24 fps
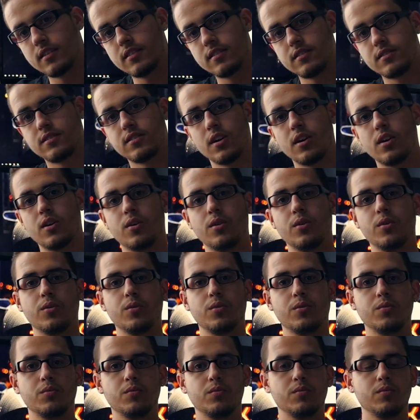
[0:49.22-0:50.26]
So
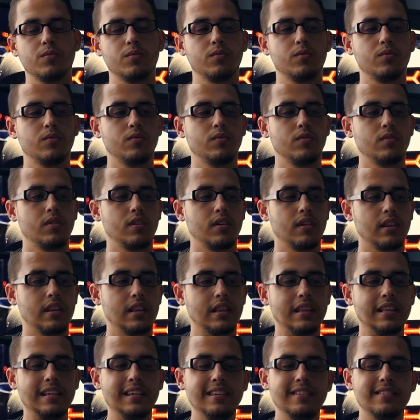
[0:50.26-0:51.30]

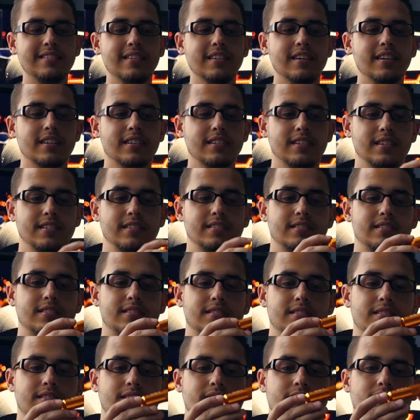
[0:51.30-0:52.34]
these lug
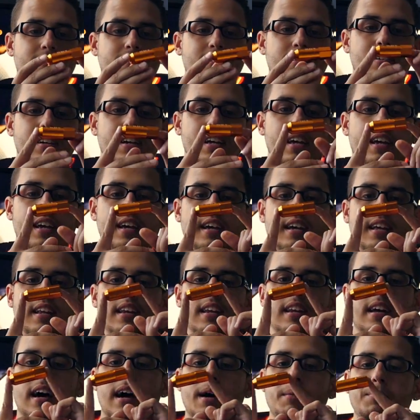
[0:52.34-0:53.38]
nuts,
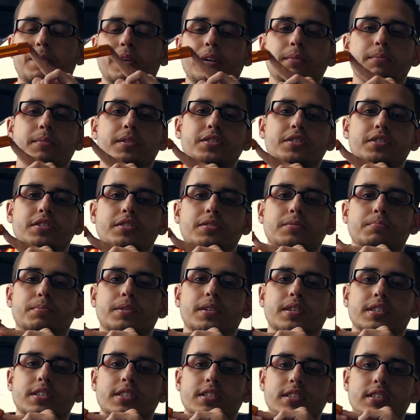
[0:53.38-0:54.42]
and I pretty much just
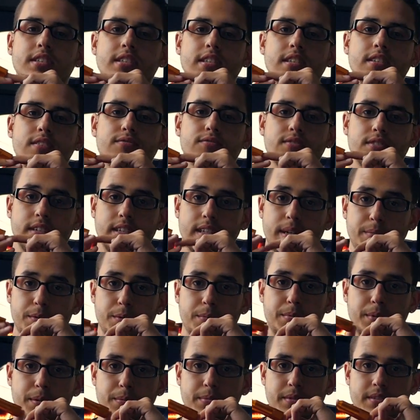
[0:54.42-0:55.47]
purchased these for demo
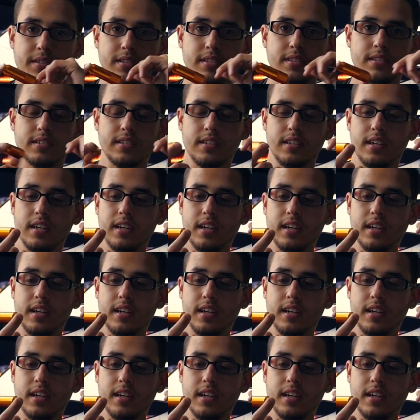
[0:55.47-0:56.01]
purposes.